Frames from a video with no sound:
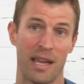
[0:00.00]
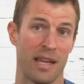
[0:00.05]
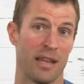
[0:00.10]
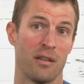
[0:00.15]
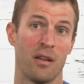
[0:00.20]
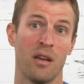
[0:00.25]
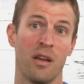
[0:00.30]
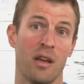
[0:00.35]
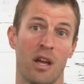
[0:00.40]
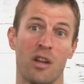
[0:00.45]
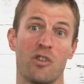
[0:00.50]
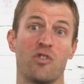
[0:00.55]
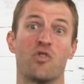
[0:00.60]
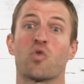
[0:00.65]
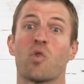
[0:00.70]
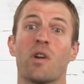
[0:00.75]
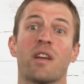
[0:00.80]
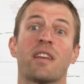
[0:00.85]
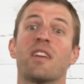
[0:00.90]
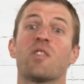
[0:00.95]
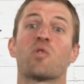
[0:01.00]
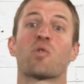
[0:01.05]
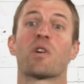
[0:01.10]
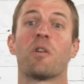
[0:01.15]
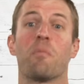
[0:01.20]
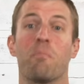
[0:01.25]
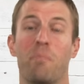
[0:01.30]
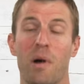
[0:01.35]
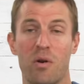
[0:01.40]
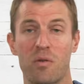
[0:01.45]
and drinking
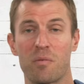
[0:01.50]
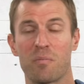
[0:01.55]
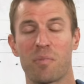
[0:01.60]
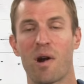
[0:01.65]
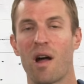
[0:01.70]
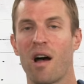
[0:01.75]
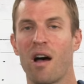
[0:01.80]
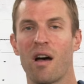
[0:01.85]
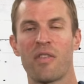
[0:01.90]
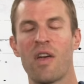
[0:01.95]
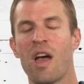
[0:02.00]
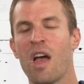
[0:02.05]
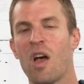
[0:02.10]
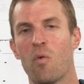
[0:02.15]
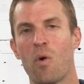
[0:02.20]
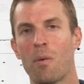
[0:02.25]
real bone broth?